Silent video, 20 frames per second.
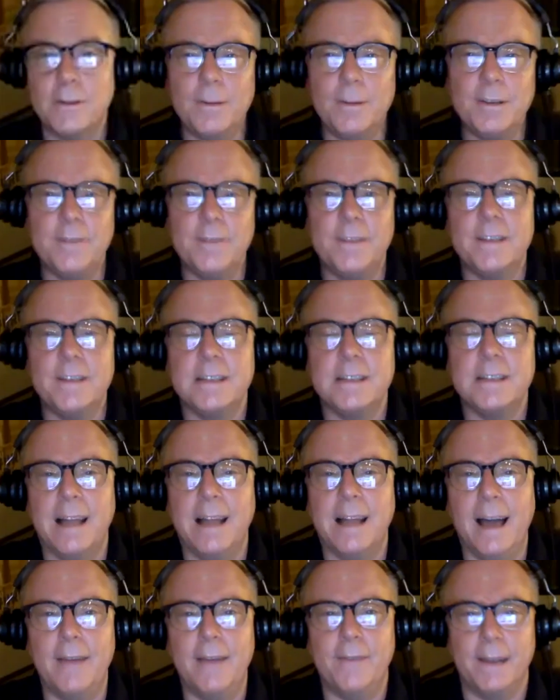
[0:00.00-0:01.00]
of his
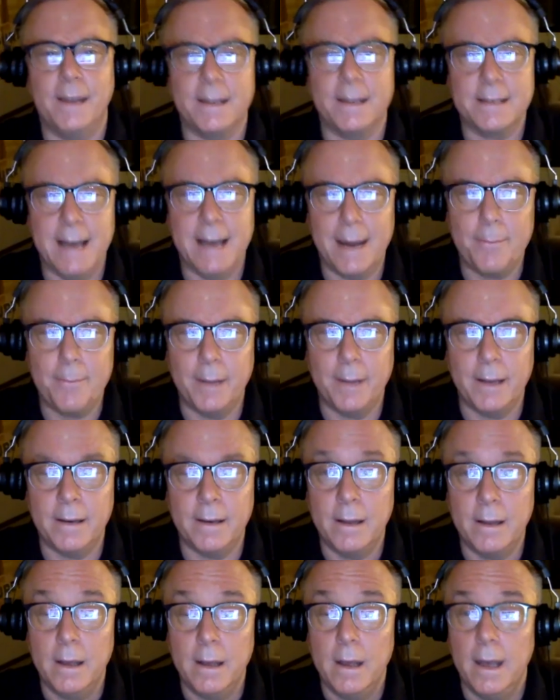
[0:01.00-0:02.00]
life that has not been
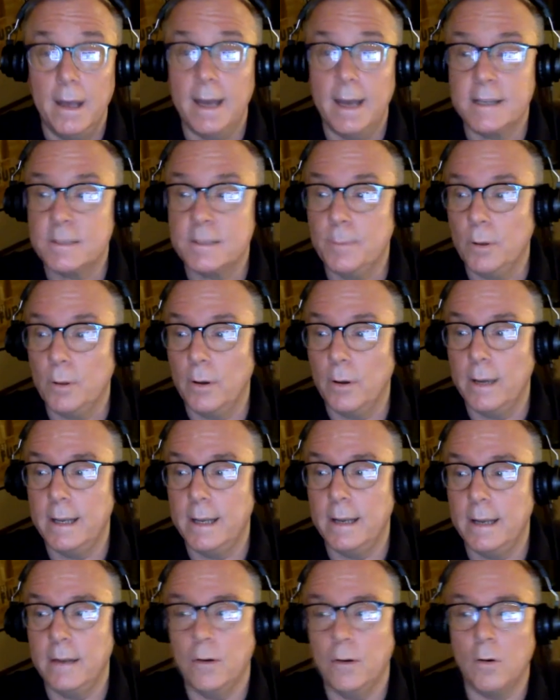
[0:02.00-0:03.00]

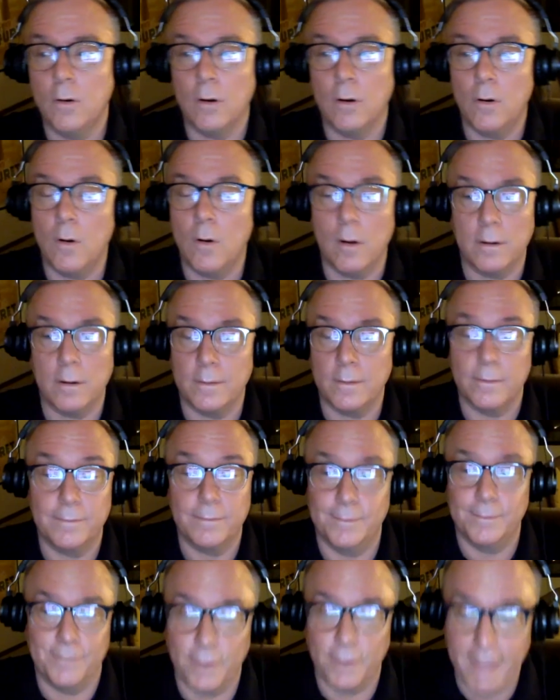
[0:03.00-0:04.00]
exploited or
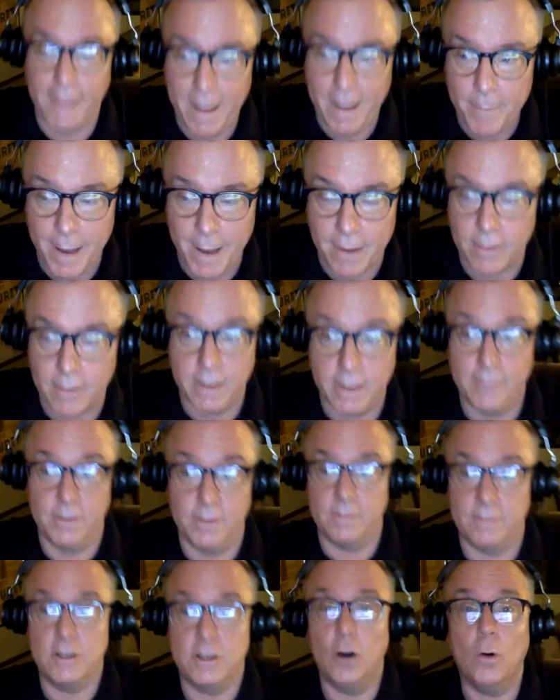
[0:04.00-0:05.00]
for that matter,
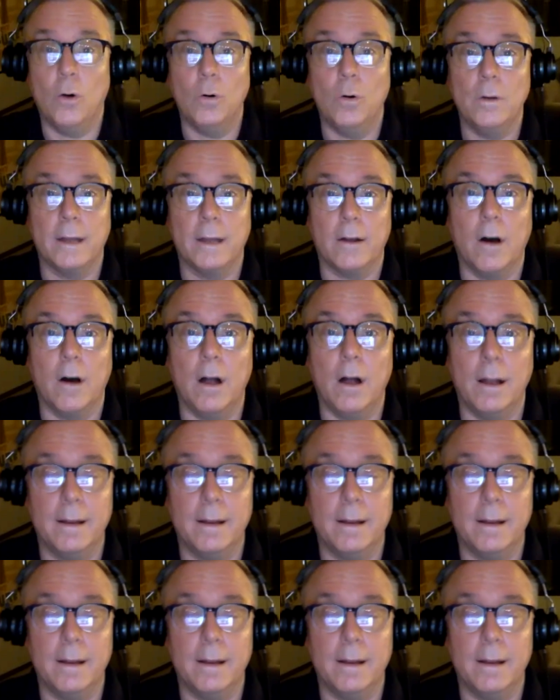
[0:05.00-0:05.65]
even told at all.